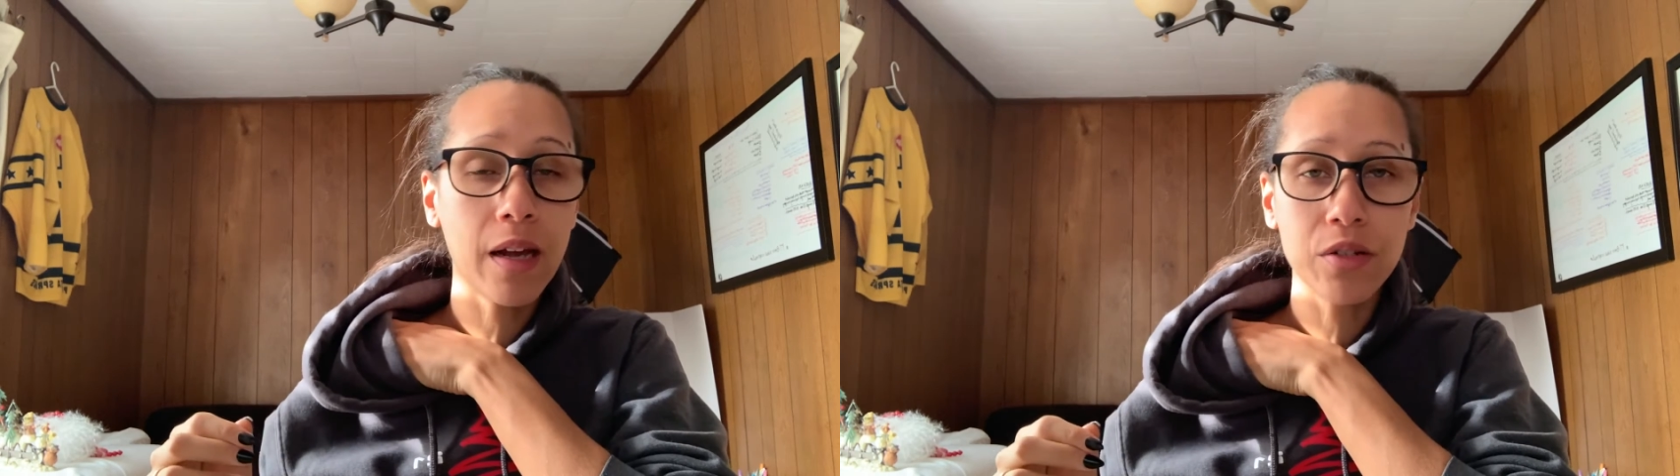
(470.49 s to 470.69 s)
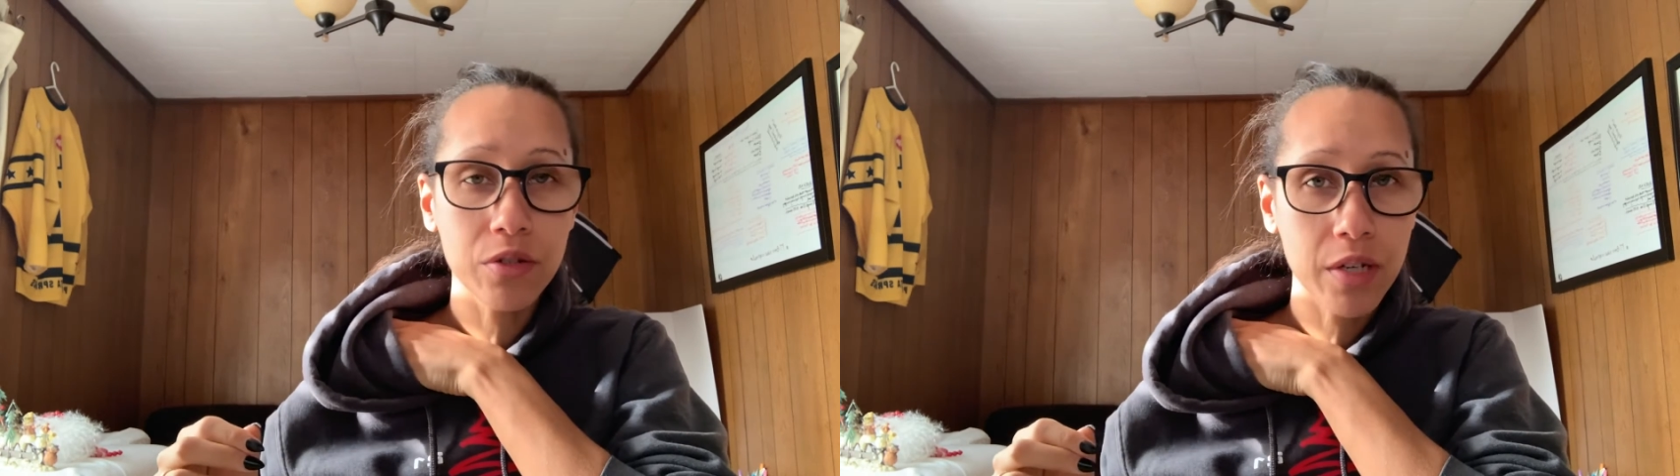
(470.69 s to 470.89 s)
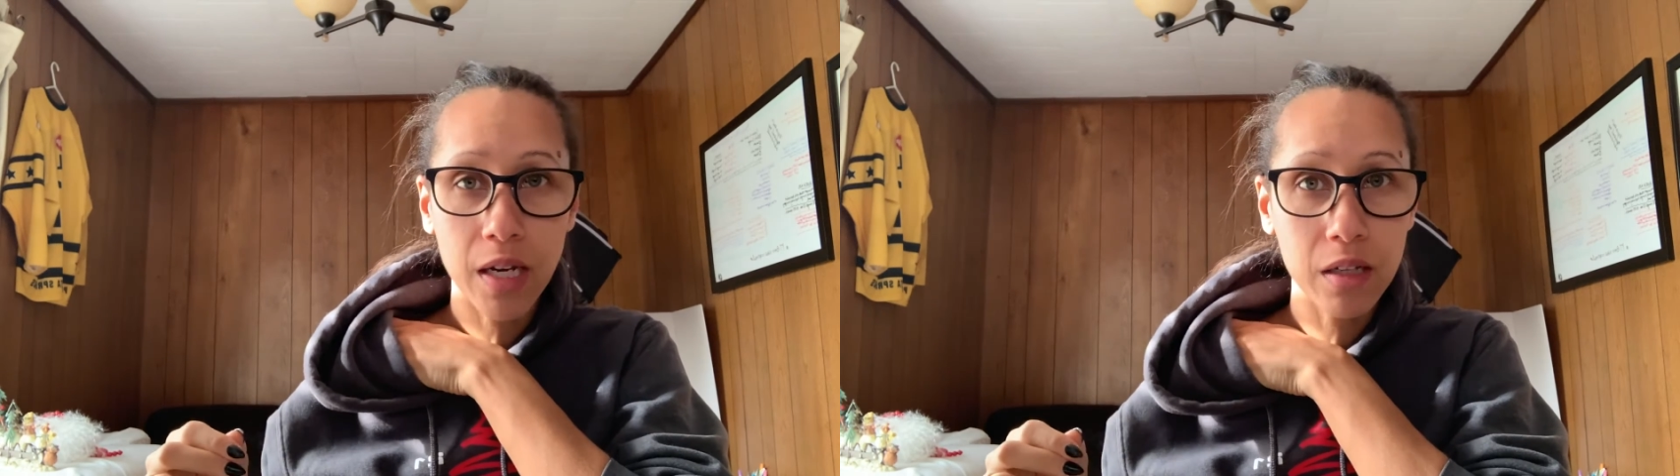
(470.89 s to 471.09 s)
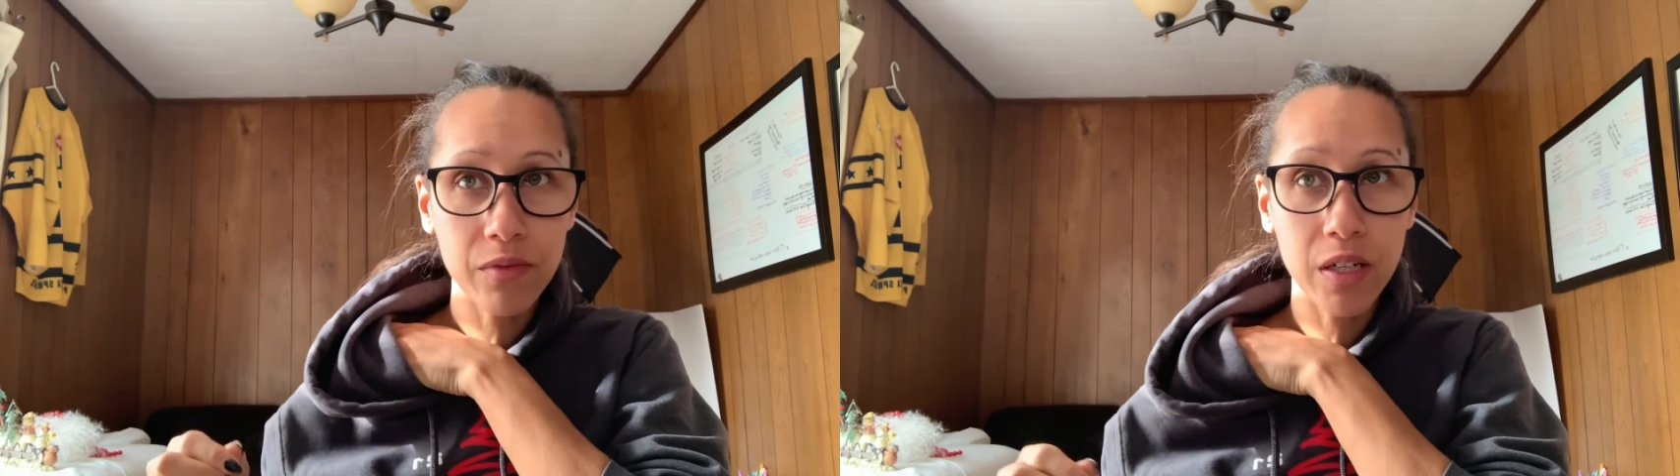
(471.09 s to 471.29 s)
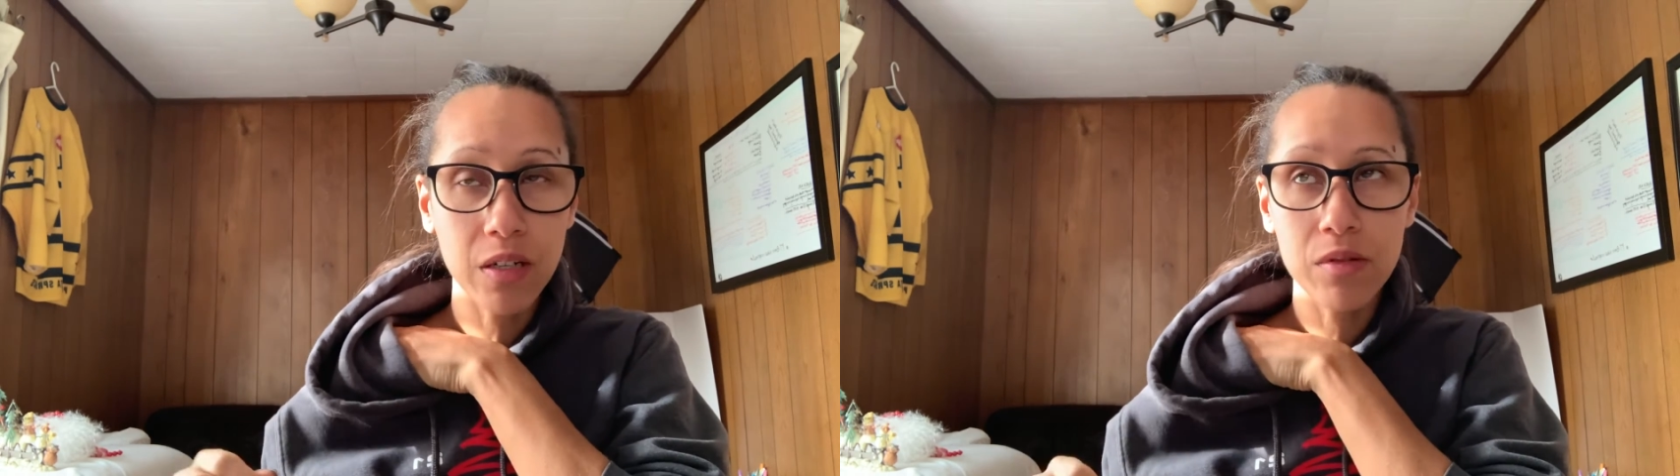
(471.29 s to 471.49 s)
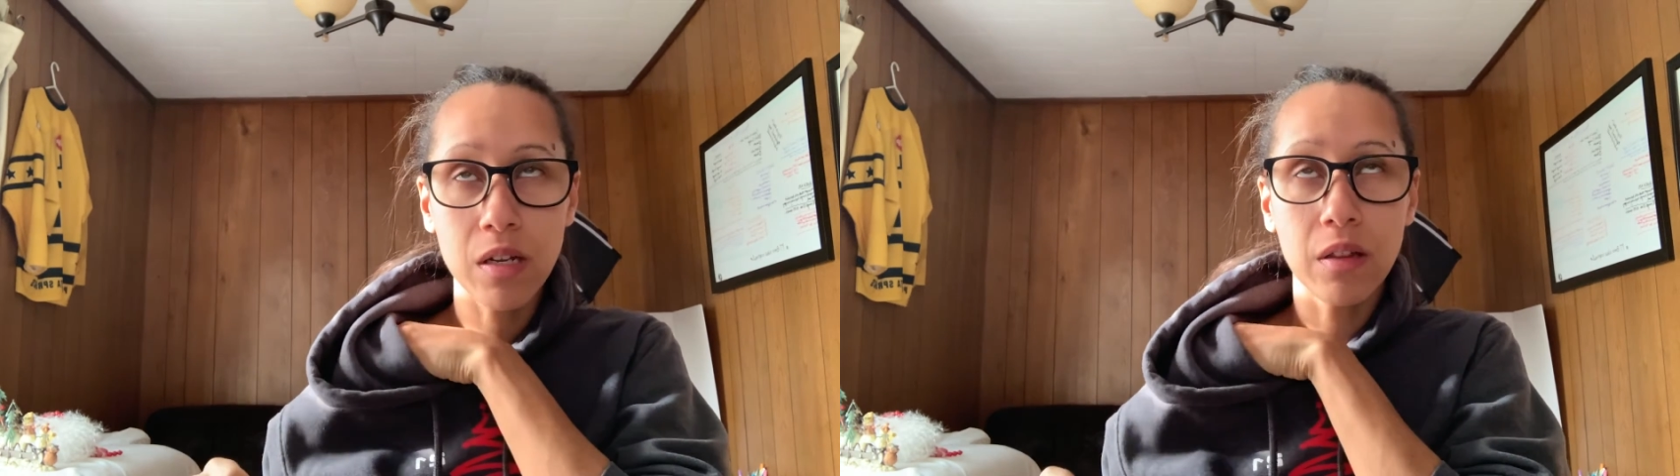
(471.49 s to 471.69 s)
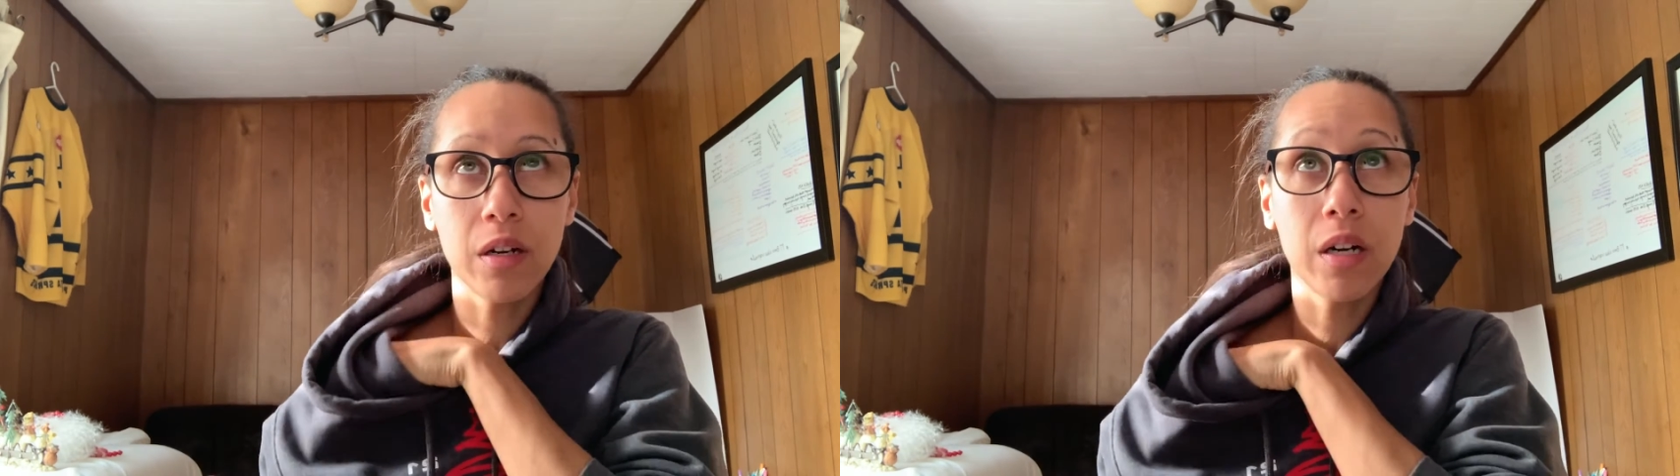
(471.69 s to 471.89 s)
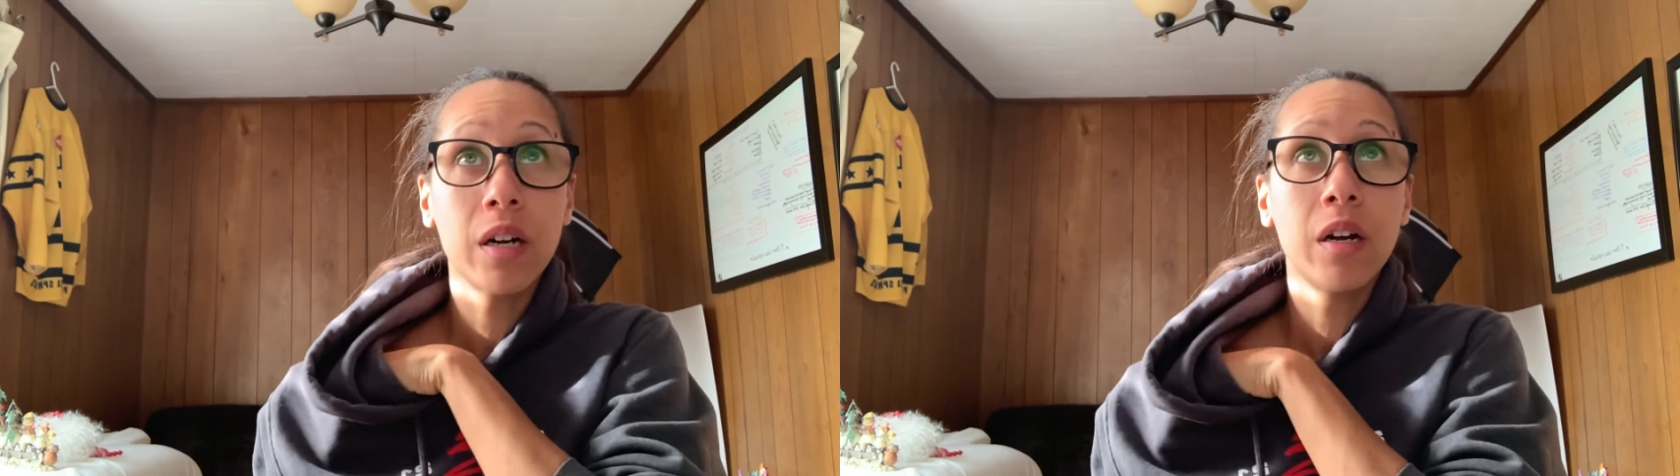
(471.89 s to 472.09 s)
entertaining videos
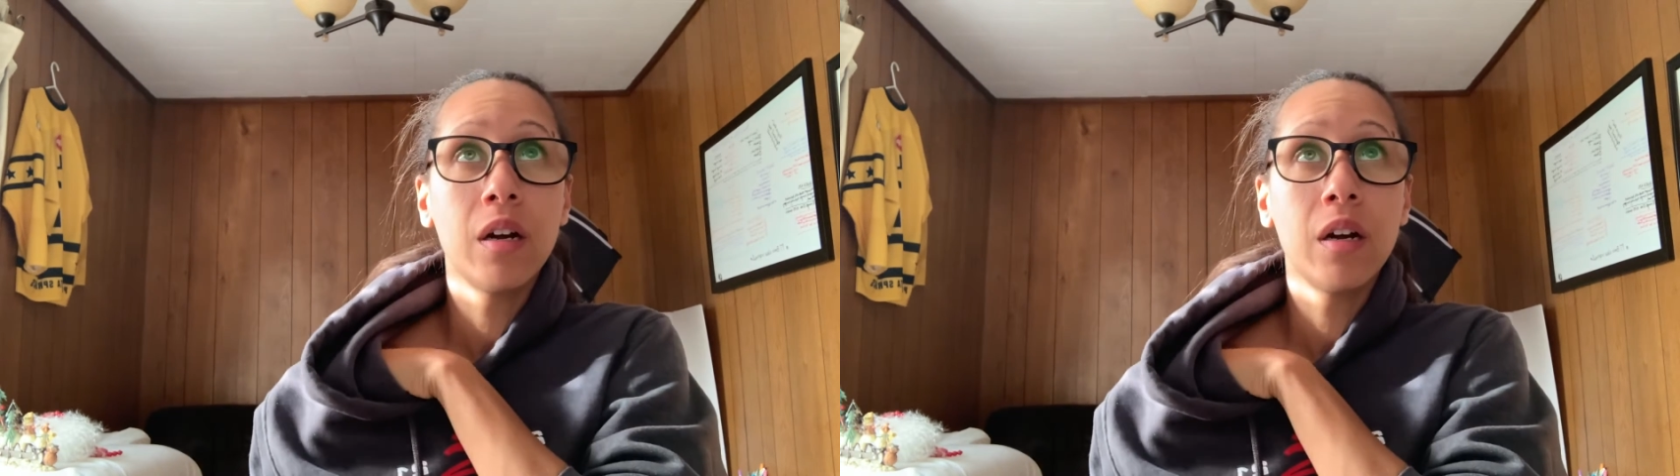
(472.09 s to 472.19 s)
either.